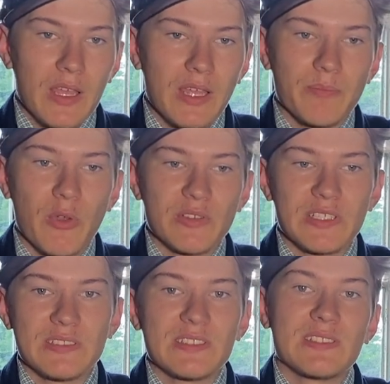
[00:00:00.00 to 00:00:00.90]
in
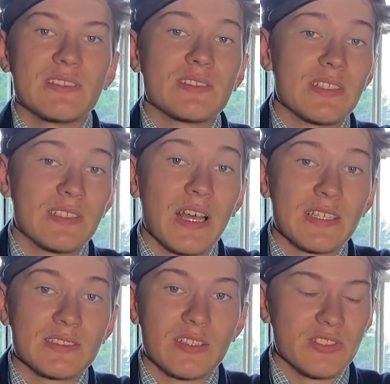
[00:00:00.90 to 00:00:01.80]
most instances it
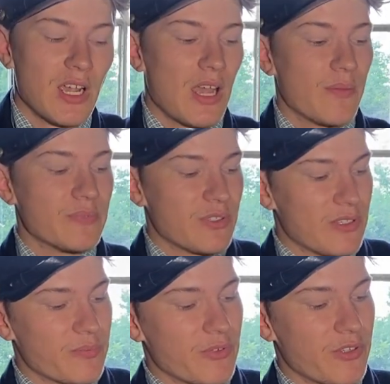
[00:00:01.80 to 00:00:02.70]
does the job, so
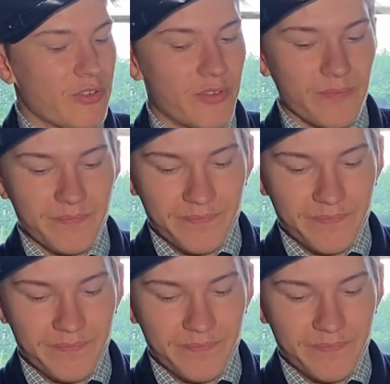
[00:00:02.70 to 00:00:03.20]
it's pretty good.